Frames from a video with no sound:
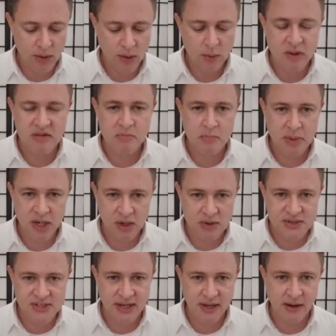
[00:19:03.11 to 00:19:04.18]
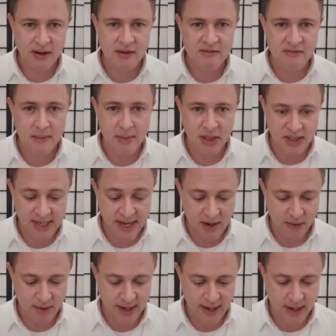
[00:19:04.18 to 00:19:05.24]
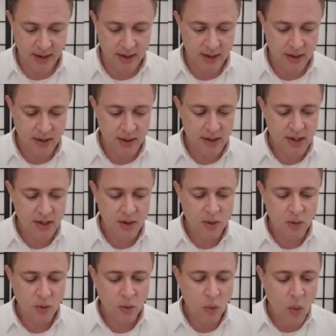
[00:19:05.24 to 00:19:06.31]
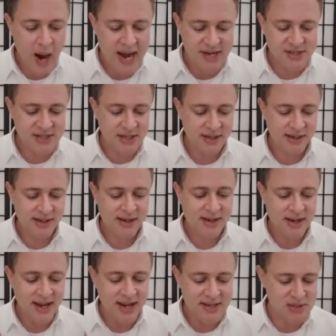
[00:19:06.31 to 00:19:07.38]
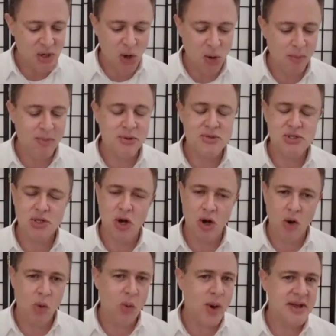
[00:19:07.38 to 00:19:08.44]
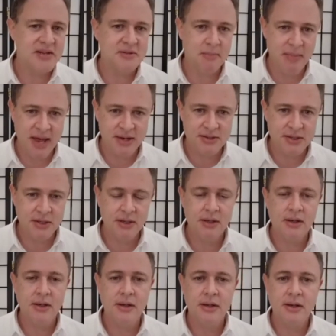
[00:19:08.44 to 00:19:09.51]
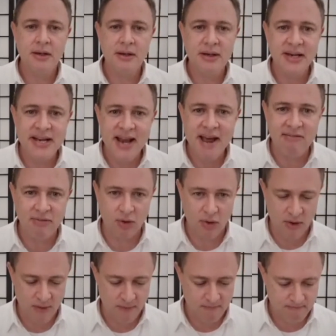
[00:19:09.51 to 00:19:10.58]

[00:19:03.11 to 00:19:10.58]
with piercing familiarity. Wait has almost always meant never.